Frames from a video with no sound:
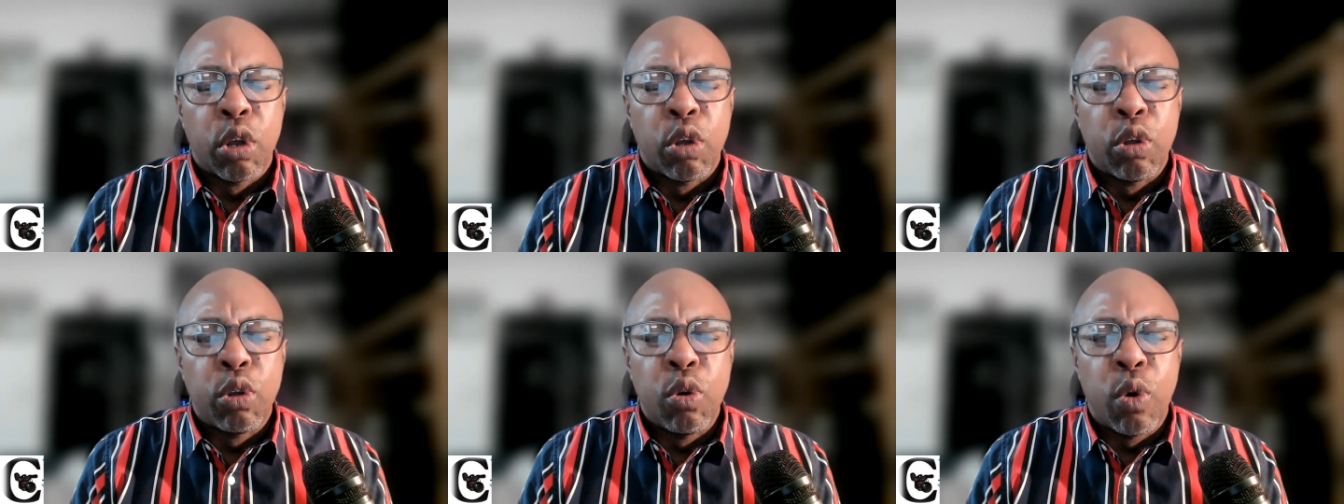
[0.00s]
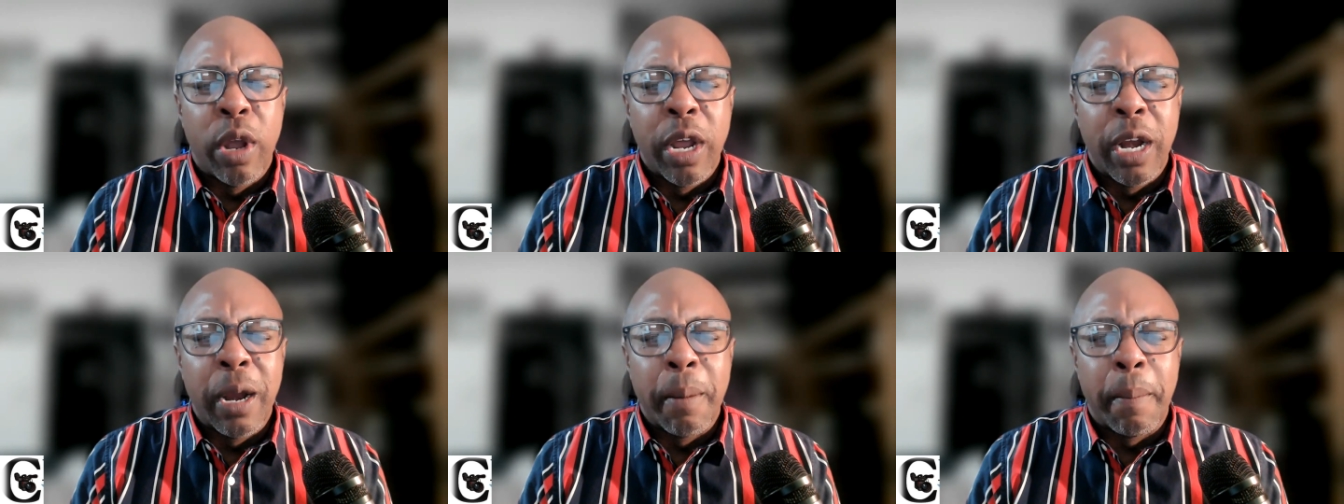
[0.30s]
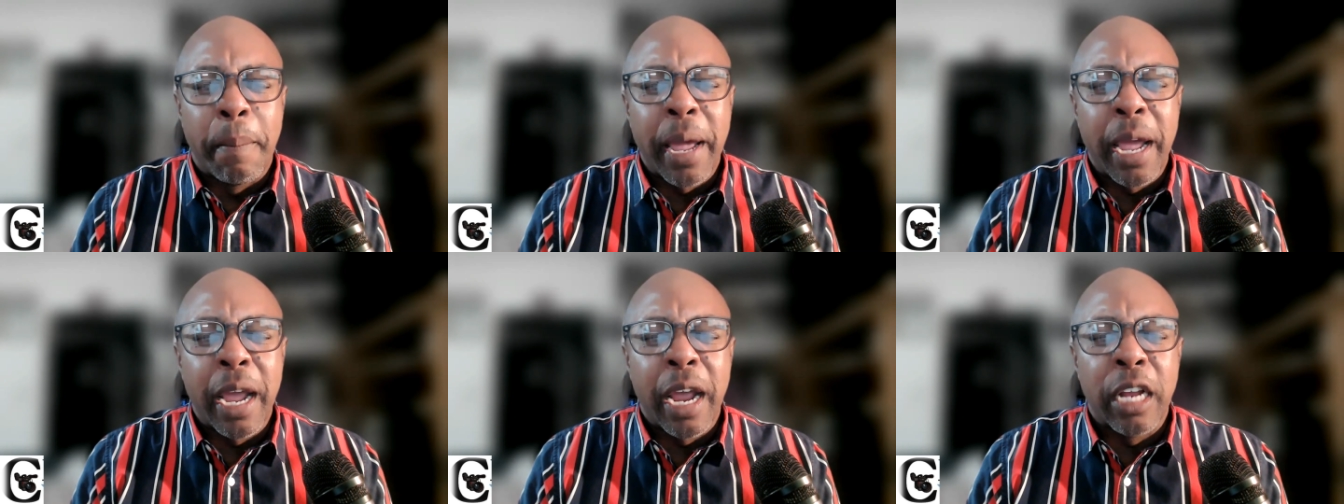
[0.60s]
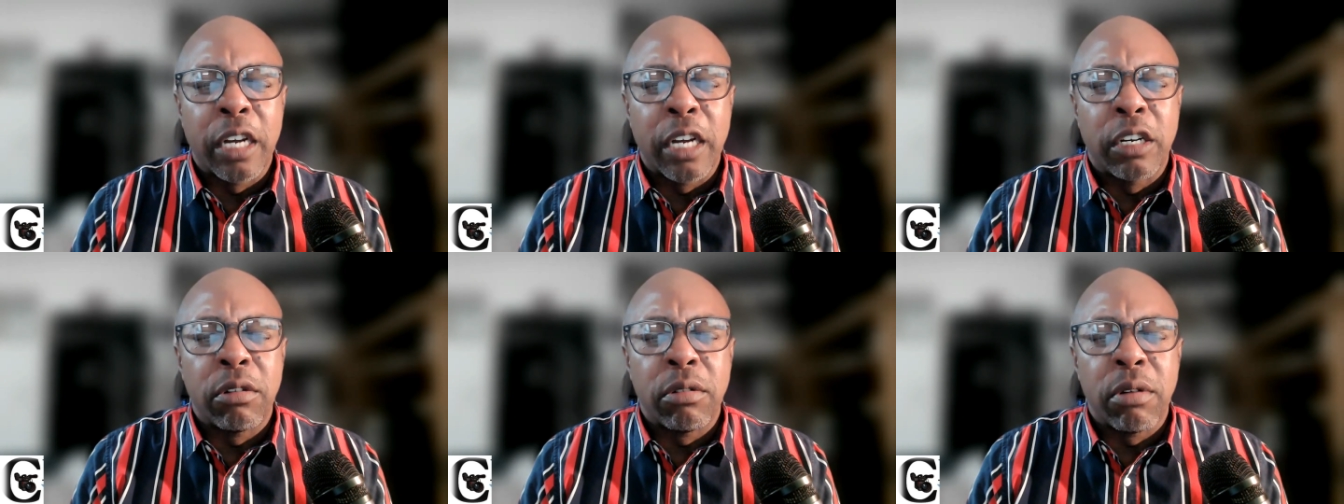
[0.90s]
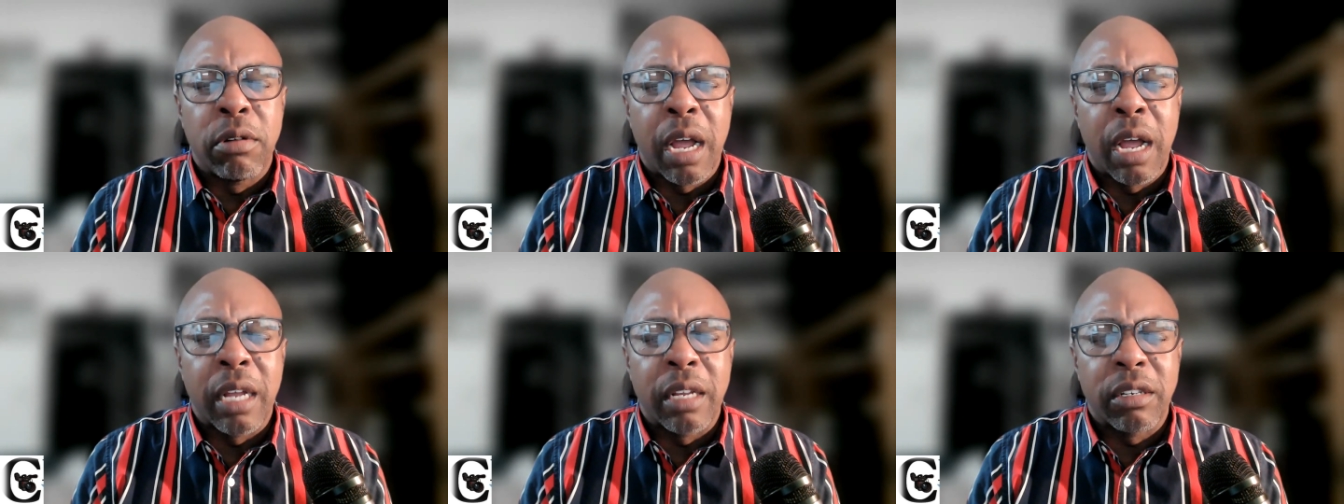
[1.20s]
You can appear
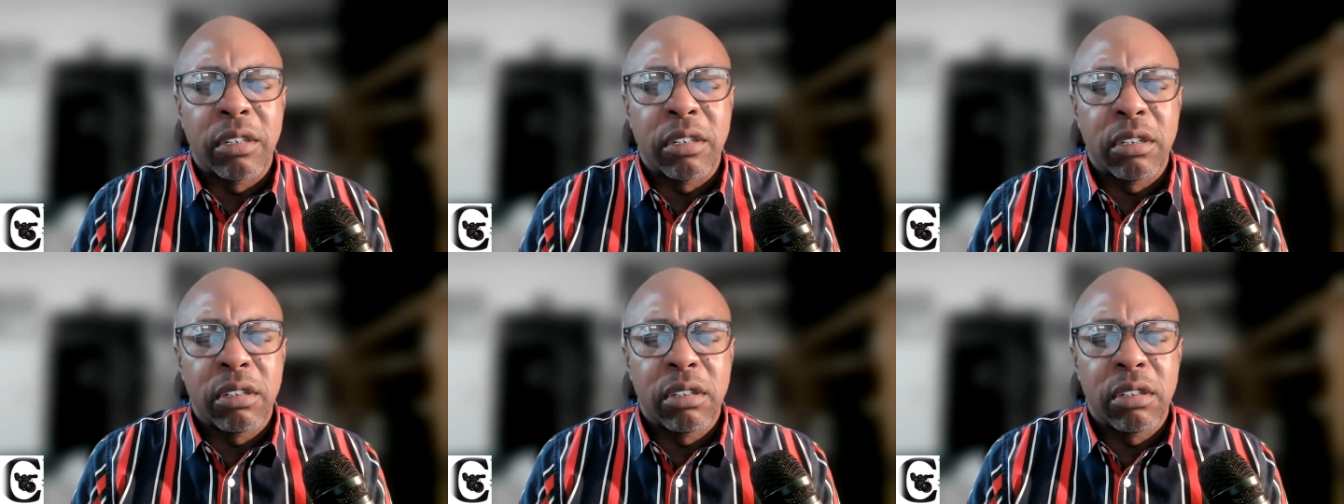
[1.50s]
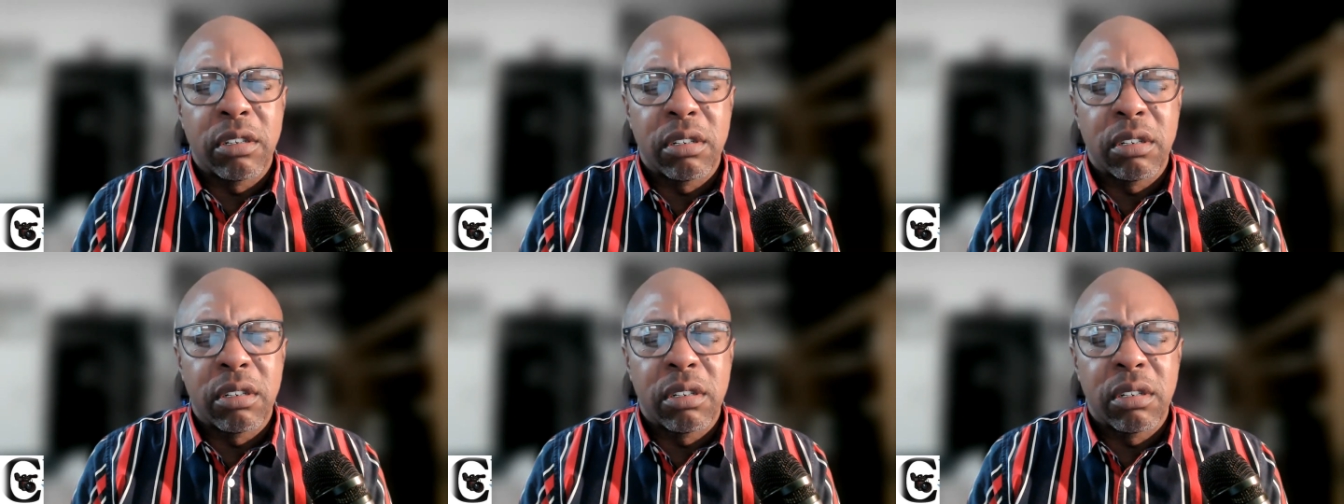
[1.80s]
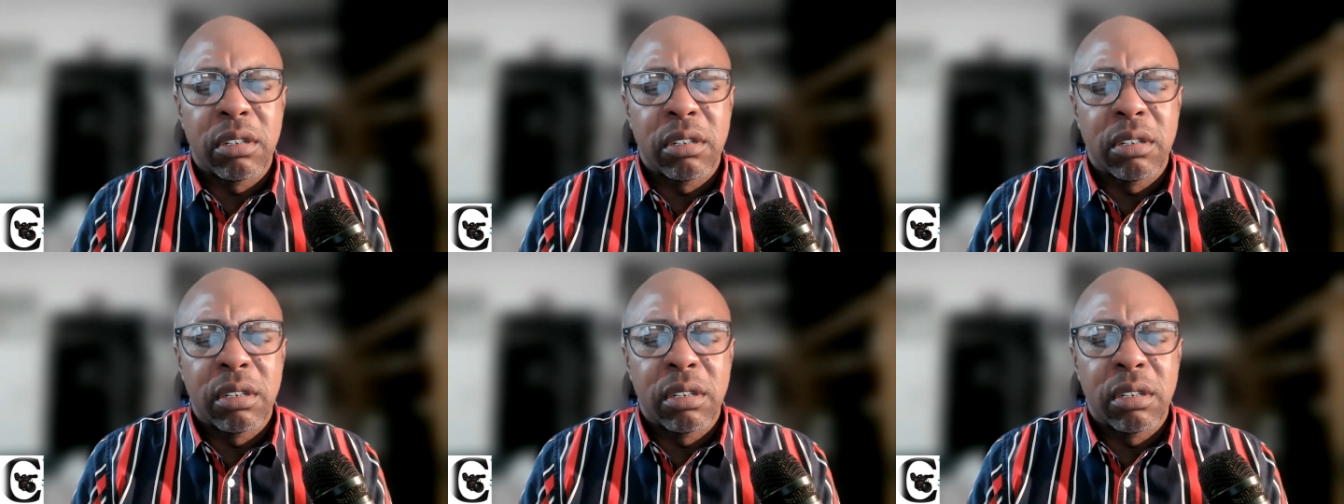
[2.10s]
to us.